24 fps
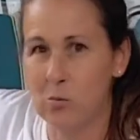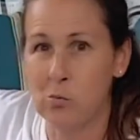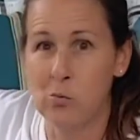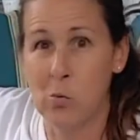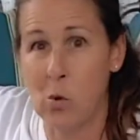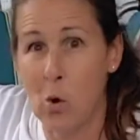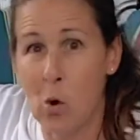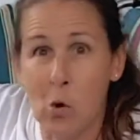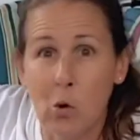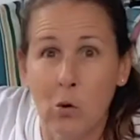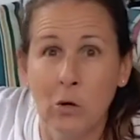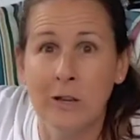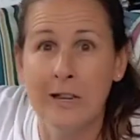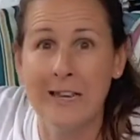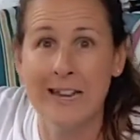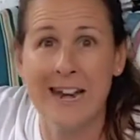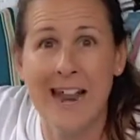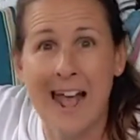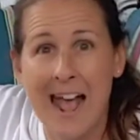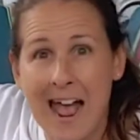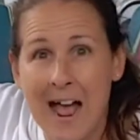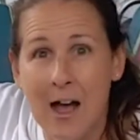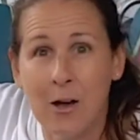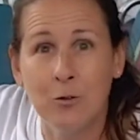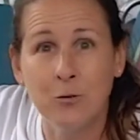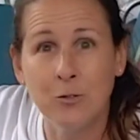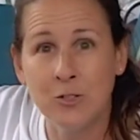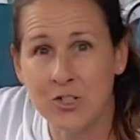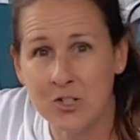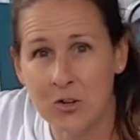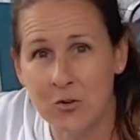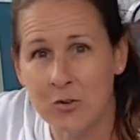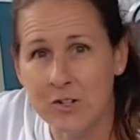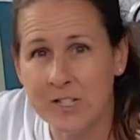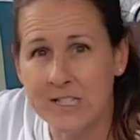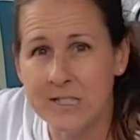roll it out,
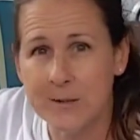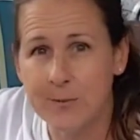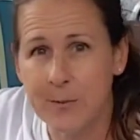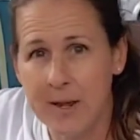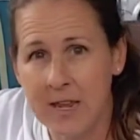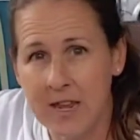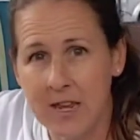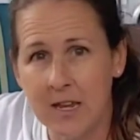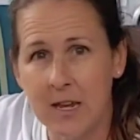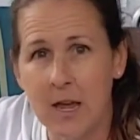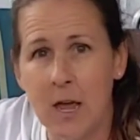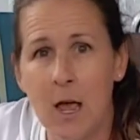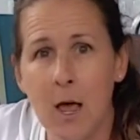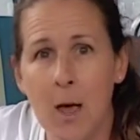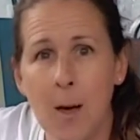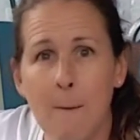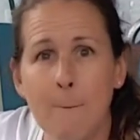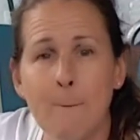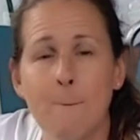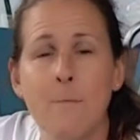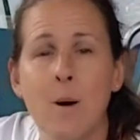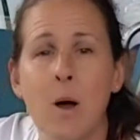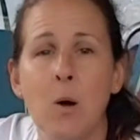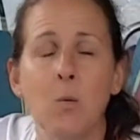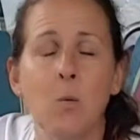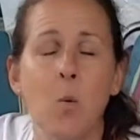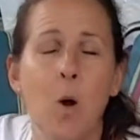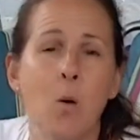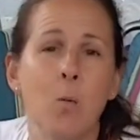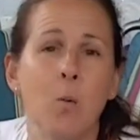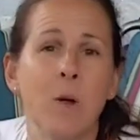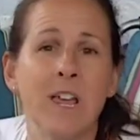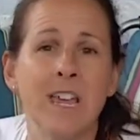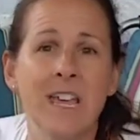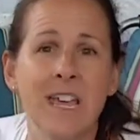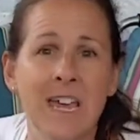so to speak, but
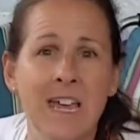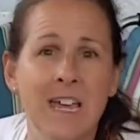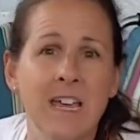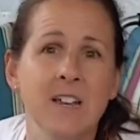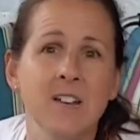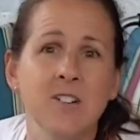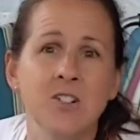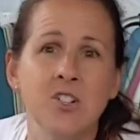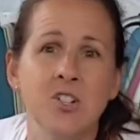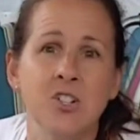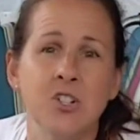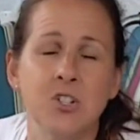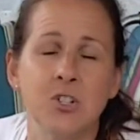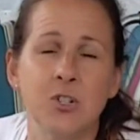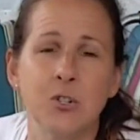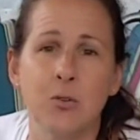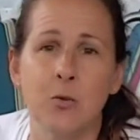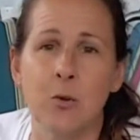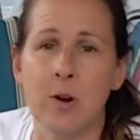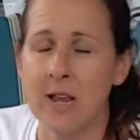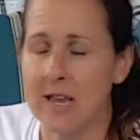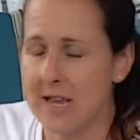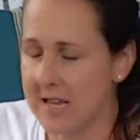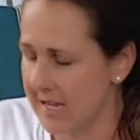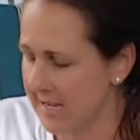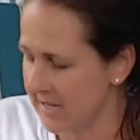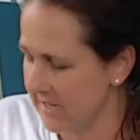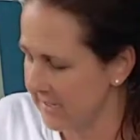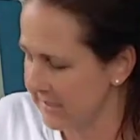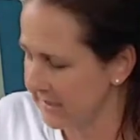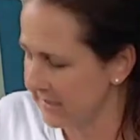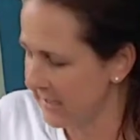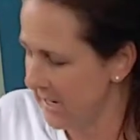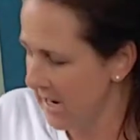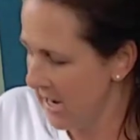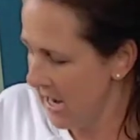what we can do
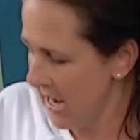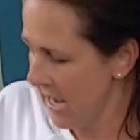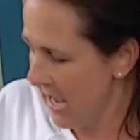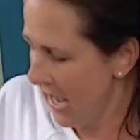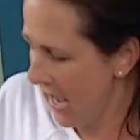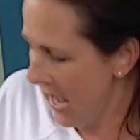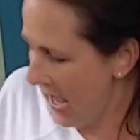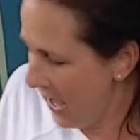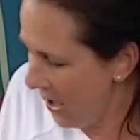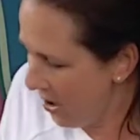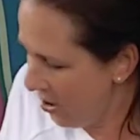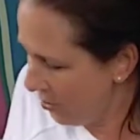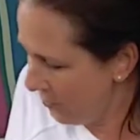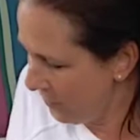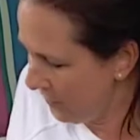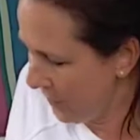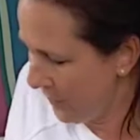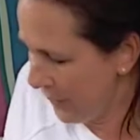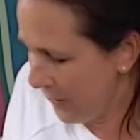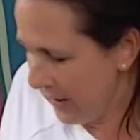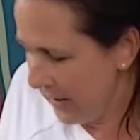is help